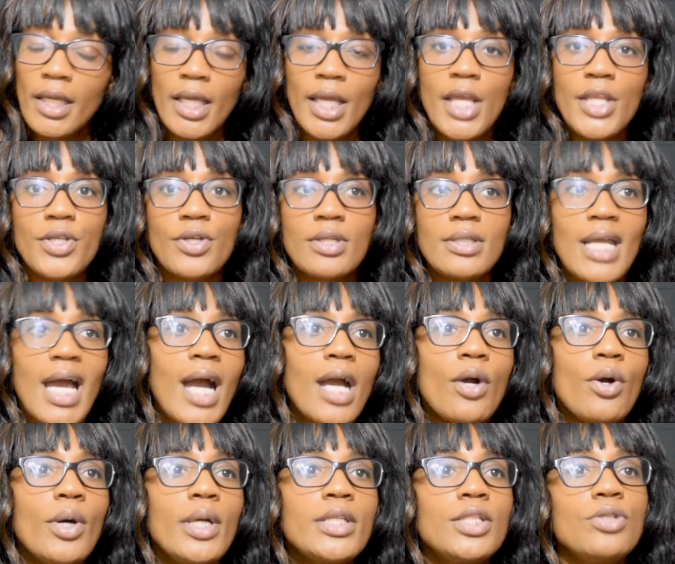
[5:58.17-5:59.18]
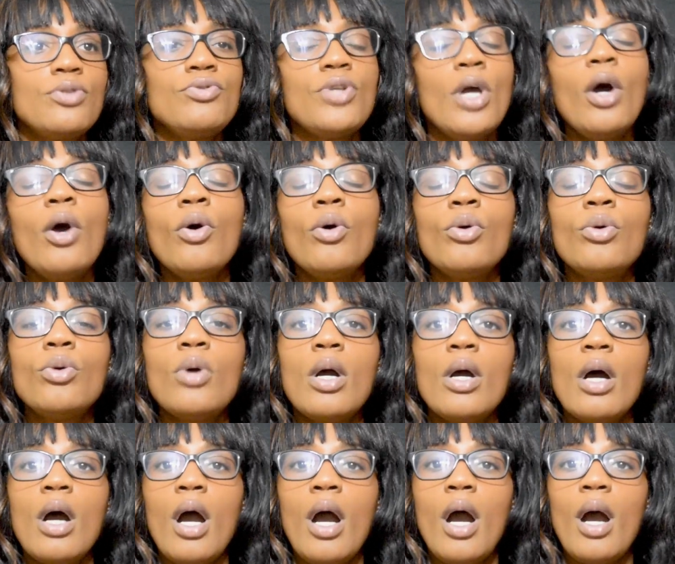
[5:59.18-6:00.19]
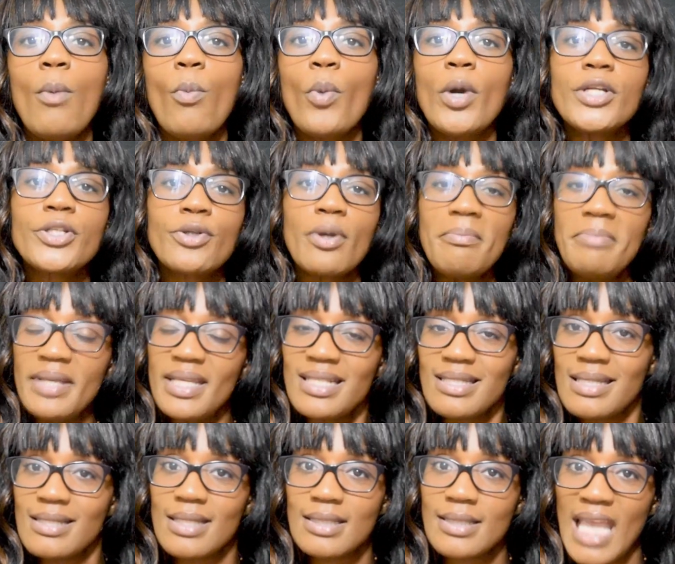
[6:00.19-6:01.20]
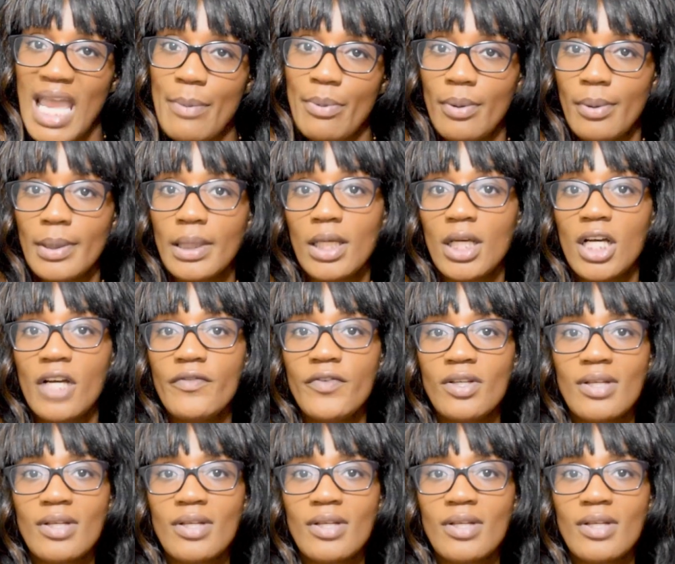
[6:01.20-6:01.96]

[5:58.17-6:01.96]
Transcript: and you're not going to know what your business is capable of.